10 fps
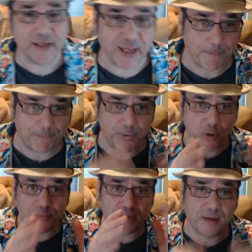and
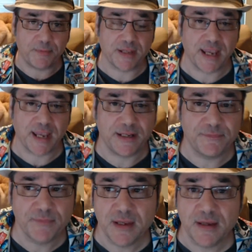boom, you come to the gate
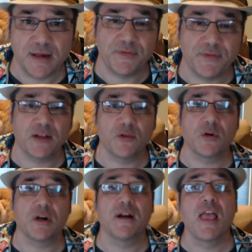of
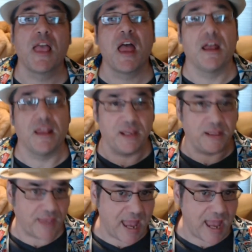Nangalore.
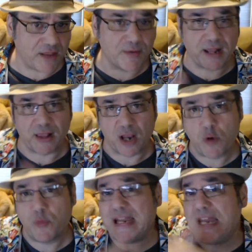They had in their mind, like, oh,
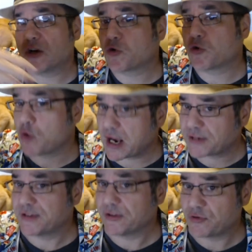we need to
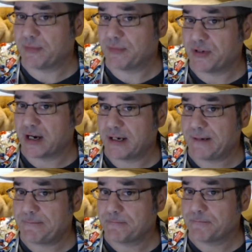cross this
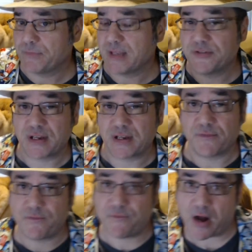tributary instead of
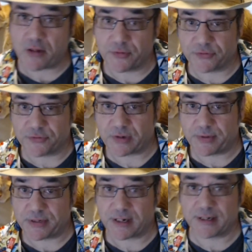follow the
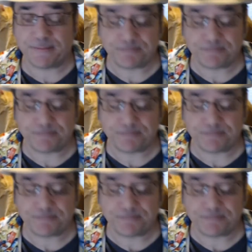tributary.